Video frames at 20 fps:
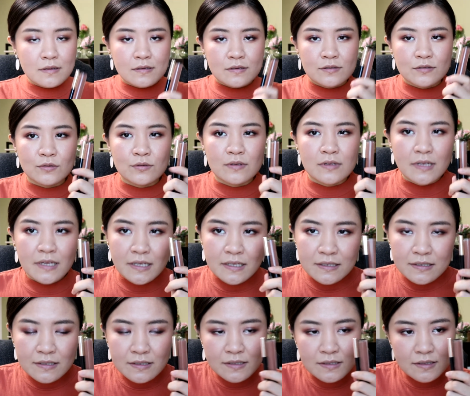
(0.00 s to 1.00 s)
So
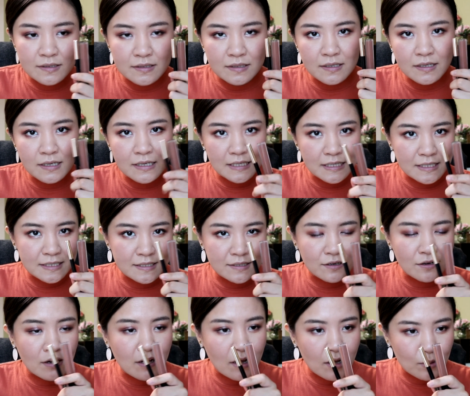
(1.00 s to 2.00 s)
this is a
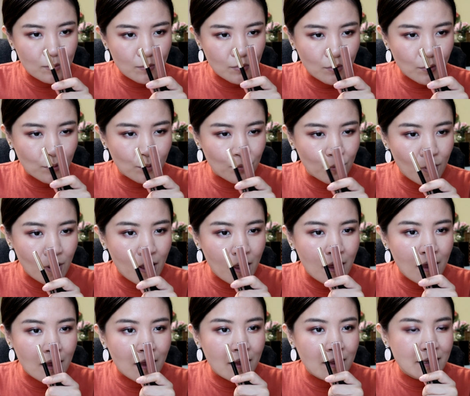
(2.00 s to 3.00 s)
combo
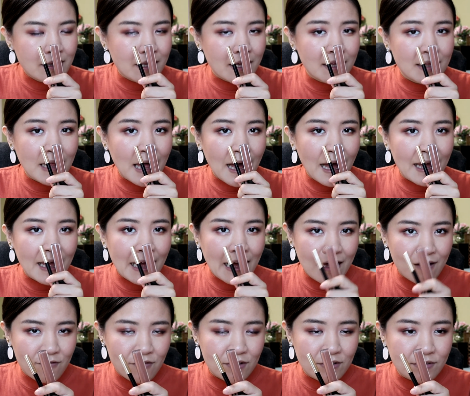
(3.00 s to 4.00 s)
that I
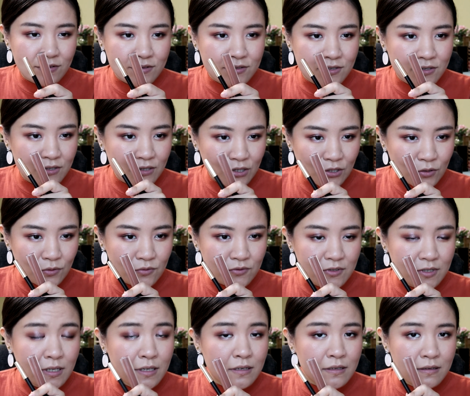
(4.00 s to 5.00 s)
haven't
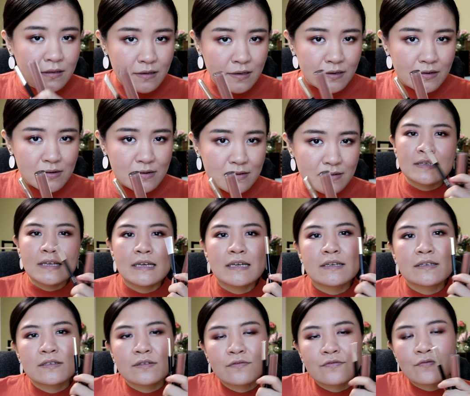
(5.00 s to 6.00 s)
used in years.
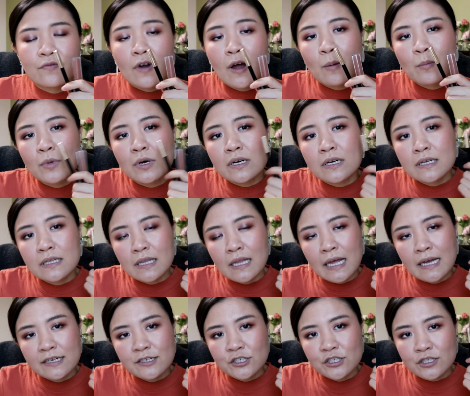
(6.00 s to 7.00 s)
It's from a
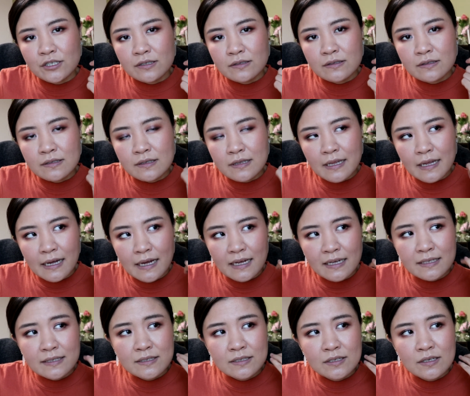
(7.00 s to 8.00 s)
collection
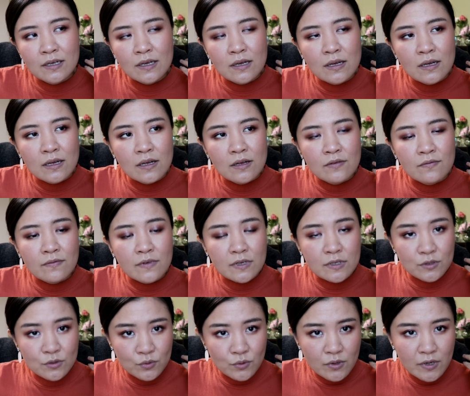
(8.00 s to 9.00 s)
that
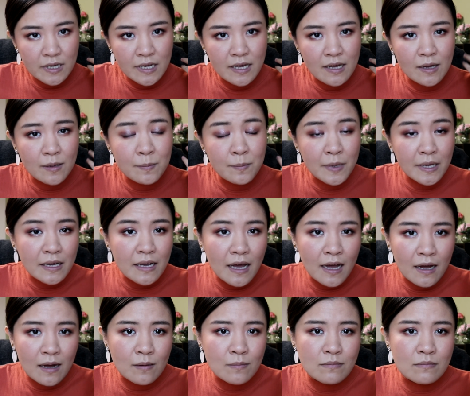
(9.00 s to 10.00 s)
Victoria
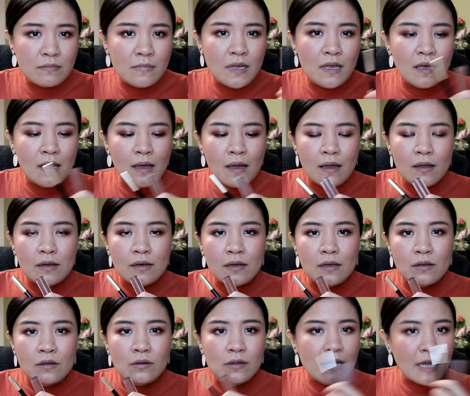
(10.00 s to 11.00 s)
Beckham
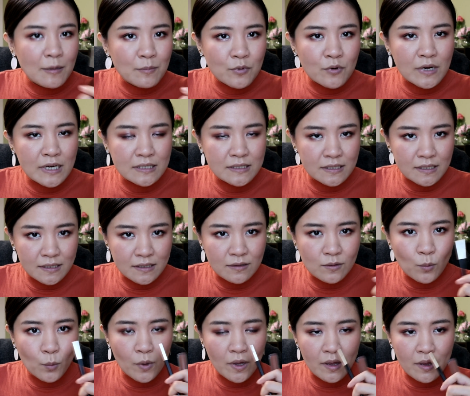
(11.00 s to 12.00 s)
collaborated
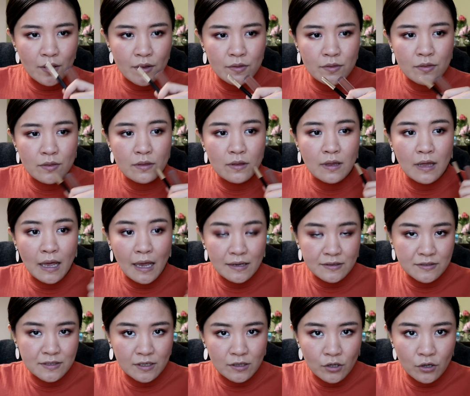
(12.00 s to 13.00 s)
with
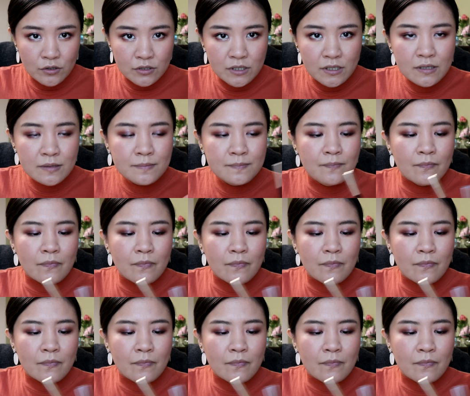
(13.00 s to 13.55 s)
Estee Lauder.